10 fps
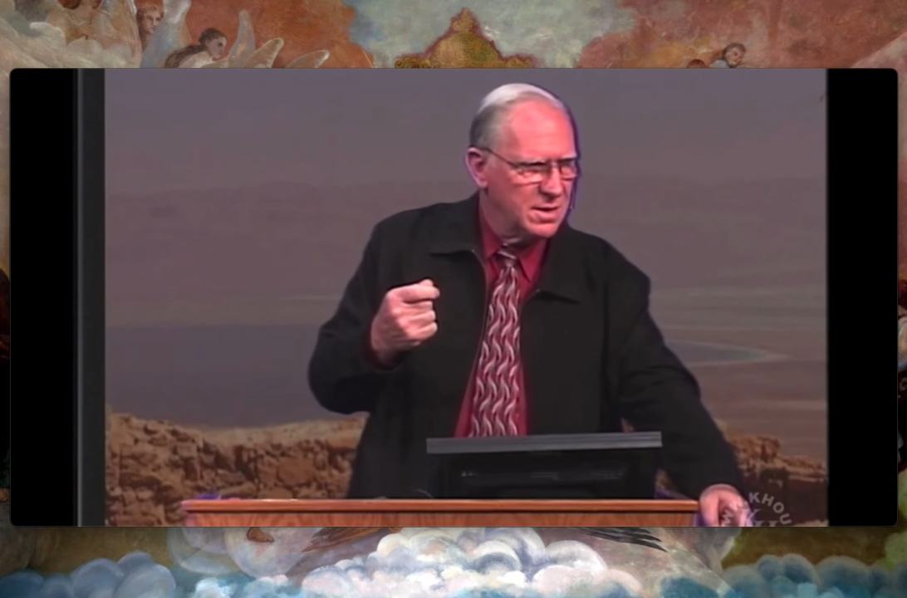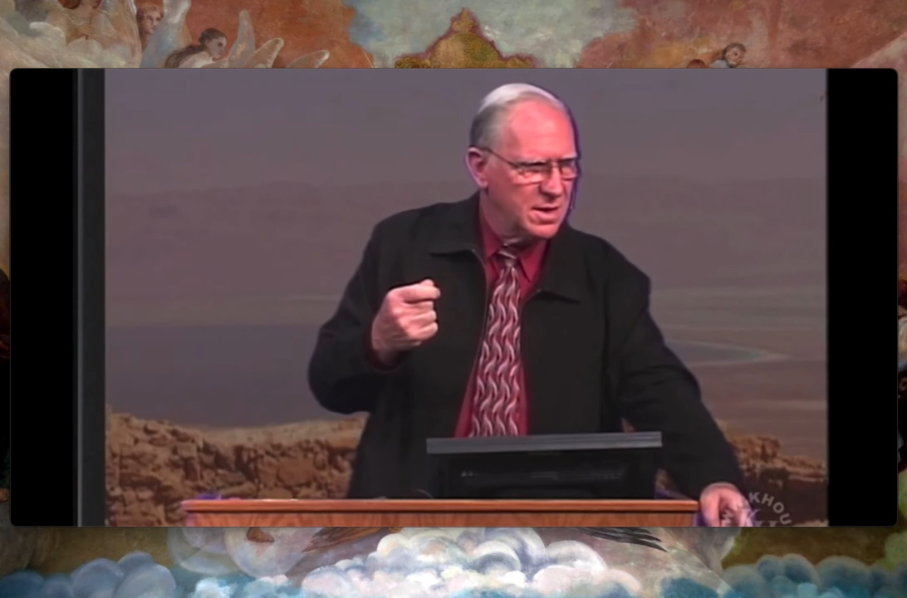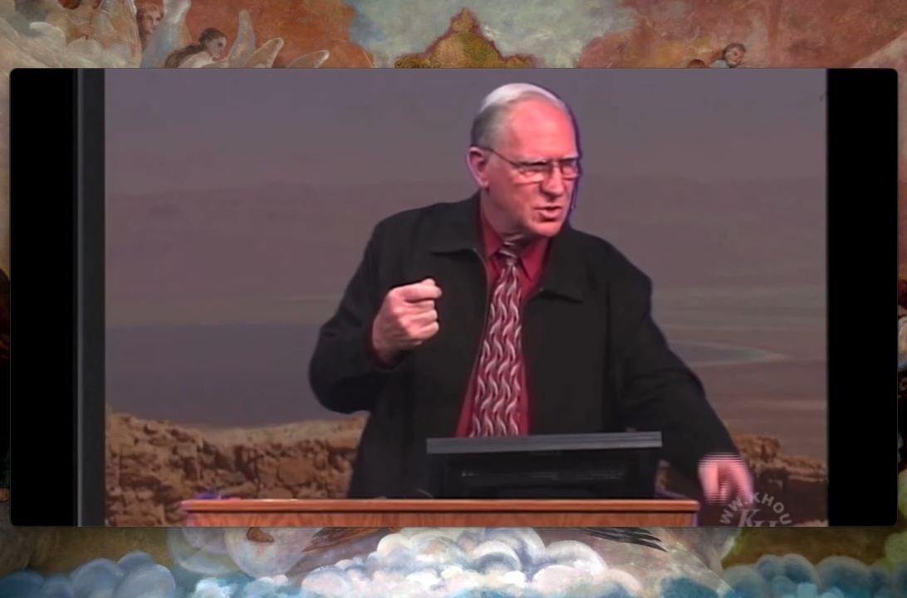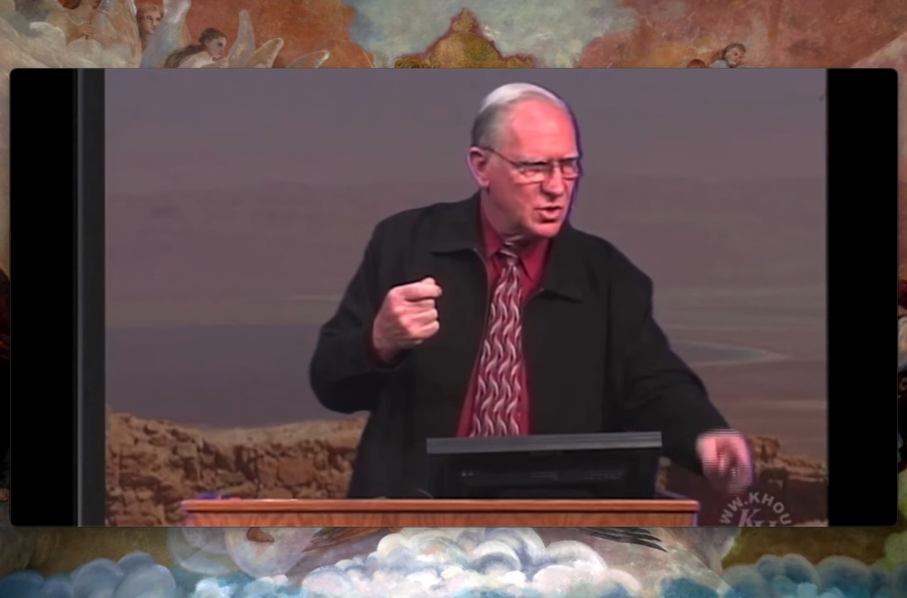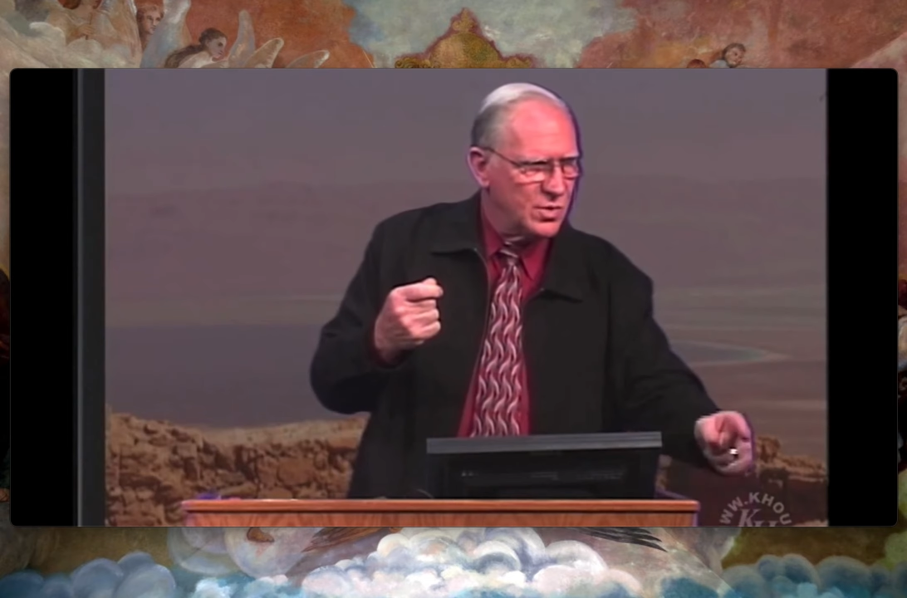
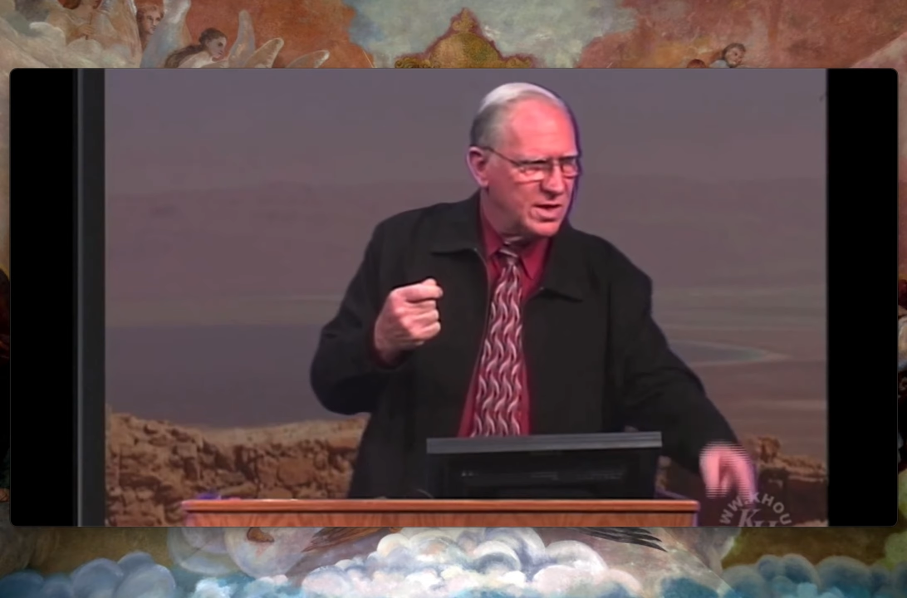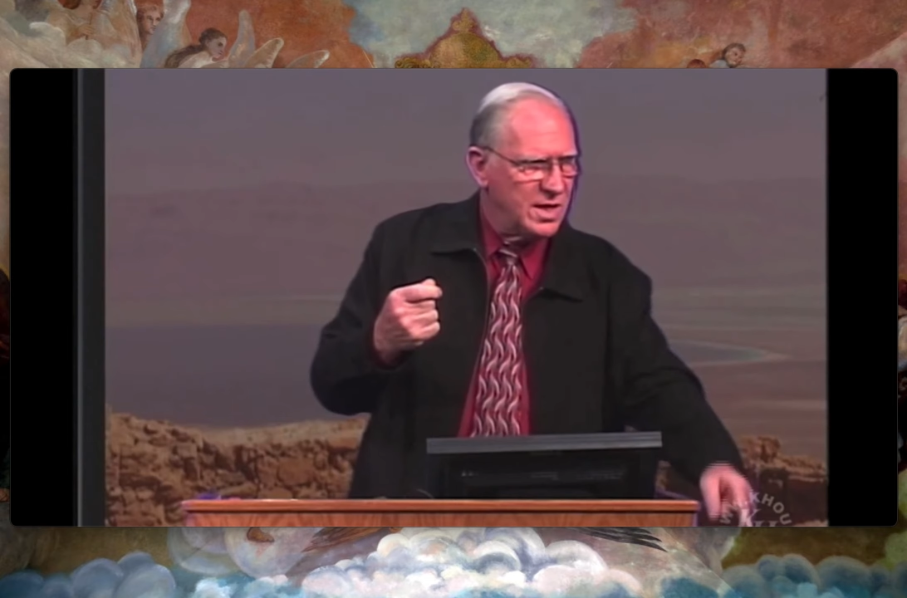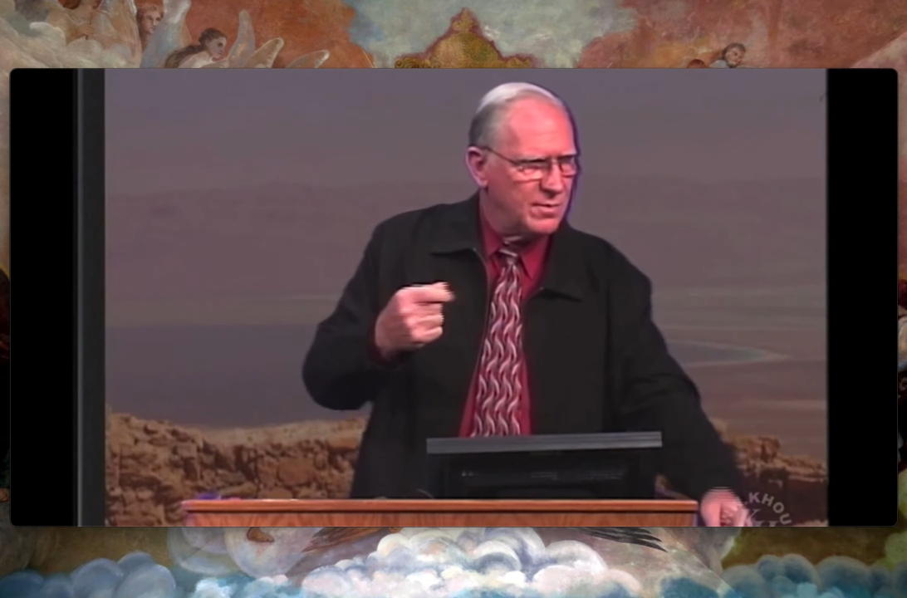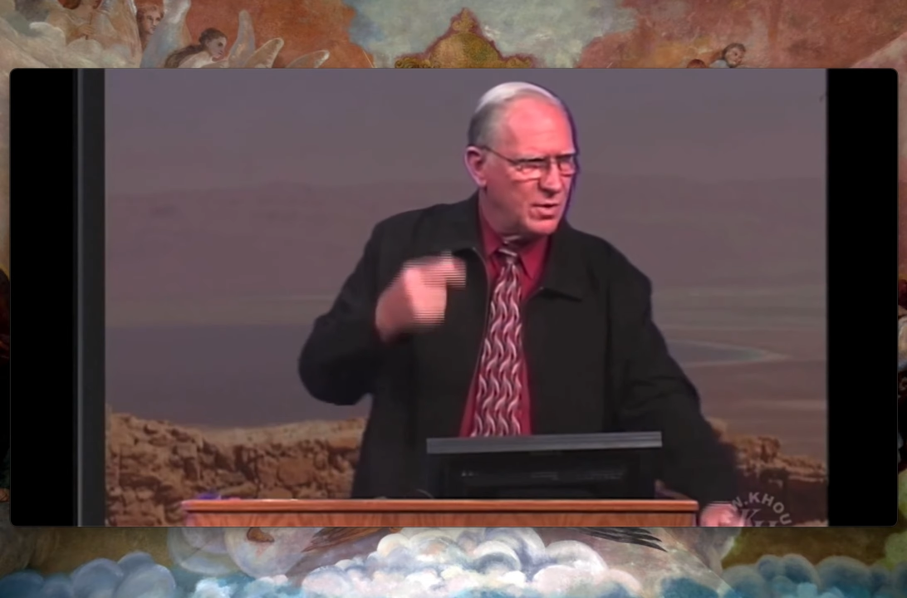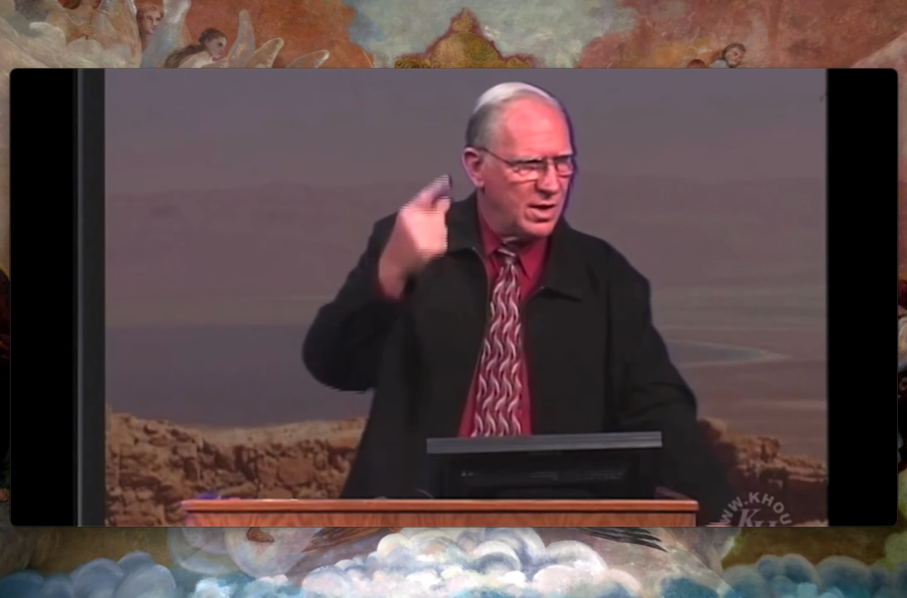So the
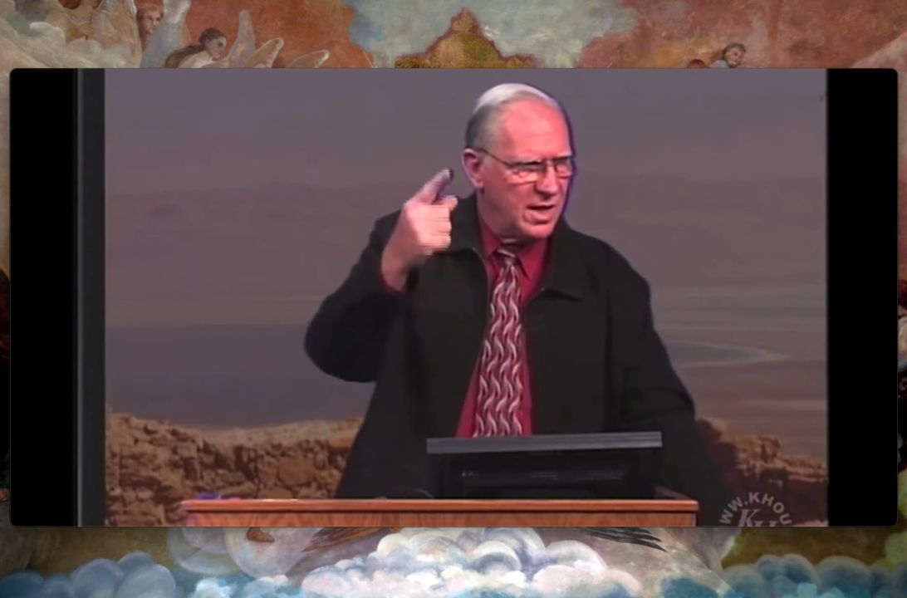redeemed are in